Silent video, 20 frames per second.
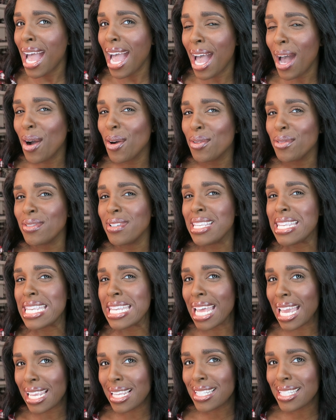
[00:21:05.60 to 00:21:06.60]
how
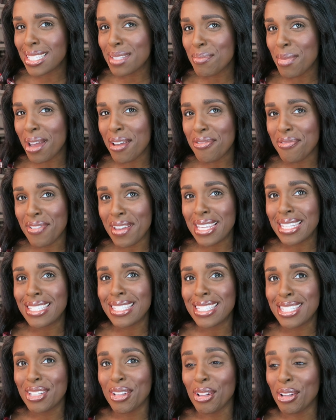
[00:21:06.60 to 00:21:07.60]
nice my
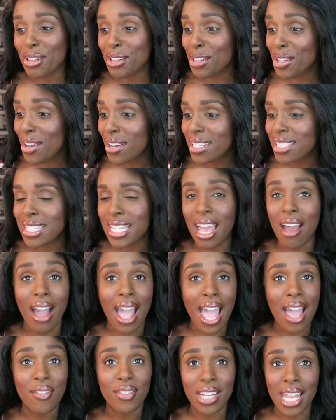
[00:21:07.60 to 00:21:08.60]
face still looks. Now,
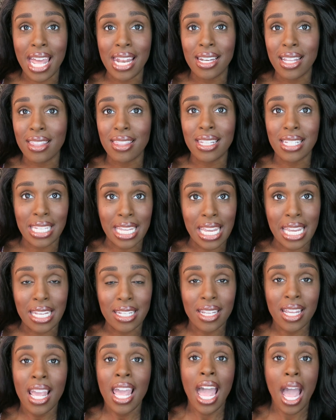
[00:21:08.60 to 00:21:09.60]
I haven't had anything to
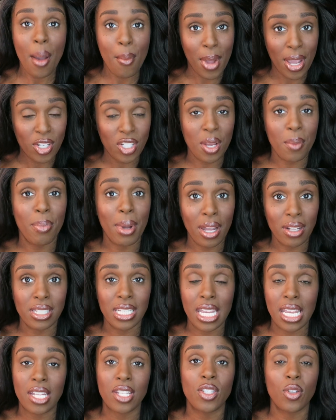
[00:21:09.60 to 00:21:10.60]
eat. I'm actually about
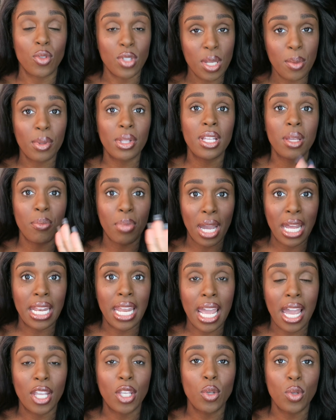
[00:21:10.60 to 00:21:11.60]
to eat. So typically by
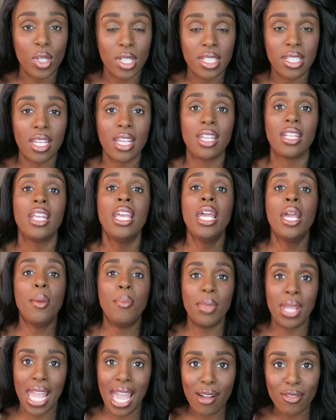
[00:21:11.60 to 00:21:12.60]
now, you'd have seen
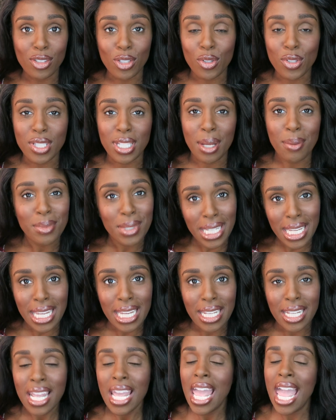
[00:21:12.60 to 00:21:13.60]
me have a little something to
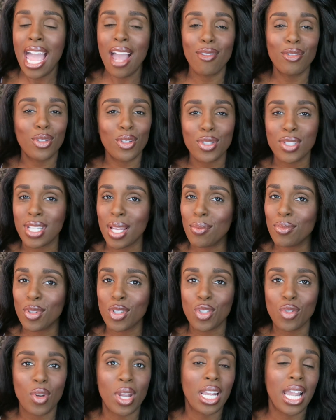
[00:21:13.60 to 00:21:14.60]
eat, have a little
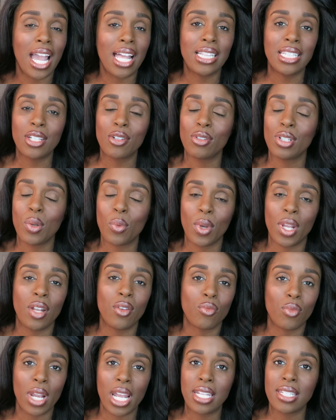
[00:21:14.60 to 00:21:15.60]
something to drink. I literally
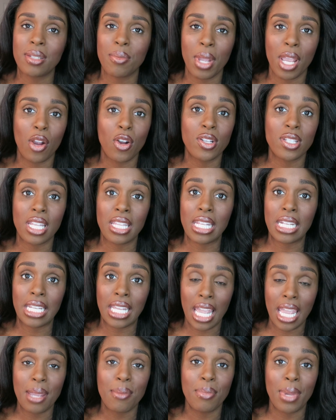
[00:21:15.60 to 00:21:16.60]
went and ran some errands and then
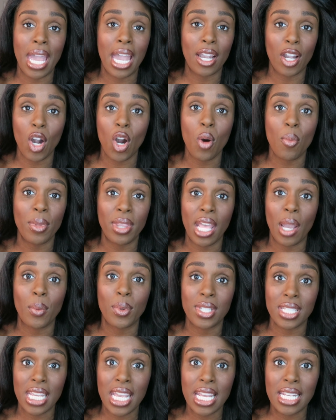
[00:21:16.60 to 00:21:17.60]
came back home and
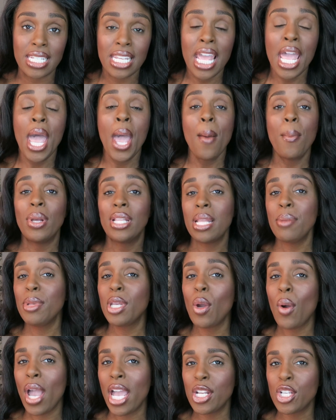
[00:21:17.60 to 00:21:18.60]
that was it. But let
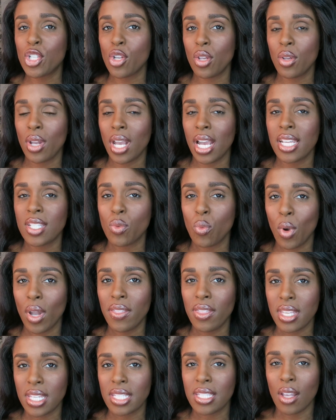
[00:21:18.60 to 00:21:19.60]
me go ahead and show you guys
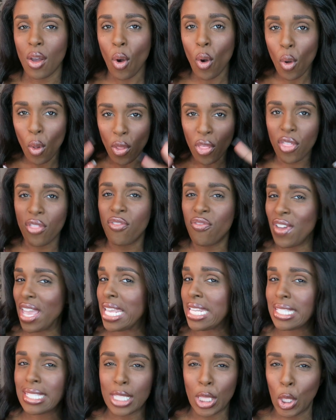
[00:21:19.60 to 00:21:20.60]
what this whole
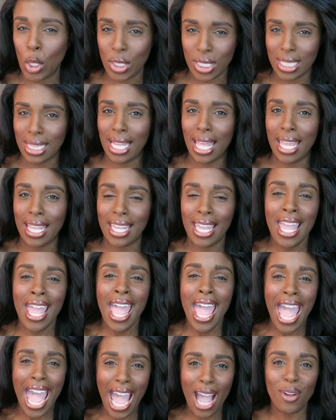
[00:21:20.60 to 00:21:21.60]
face looks like
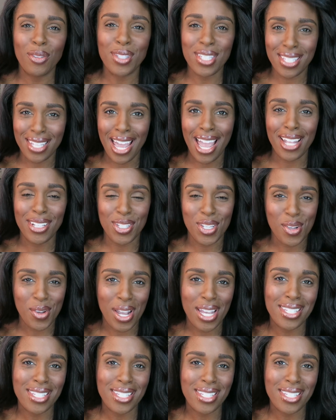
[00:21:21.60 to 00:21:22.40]
outside so you